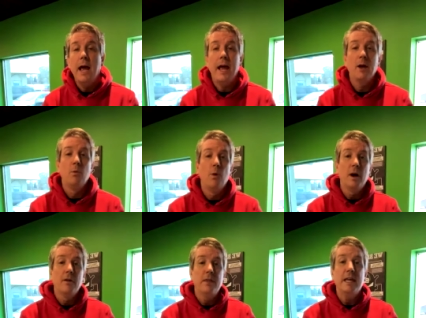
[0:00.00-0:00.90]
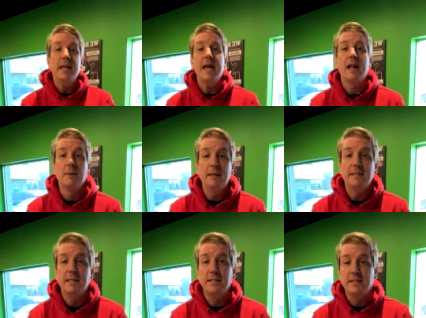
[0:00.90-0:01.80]
And one of the key
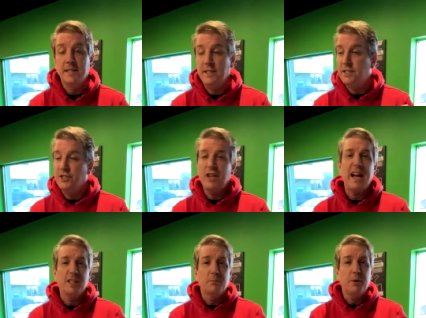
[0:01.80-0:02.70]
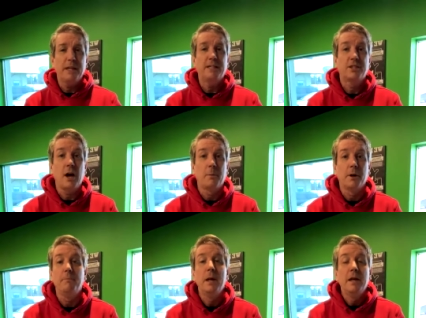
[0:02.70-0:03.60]
elements is the child's pretty stubborn.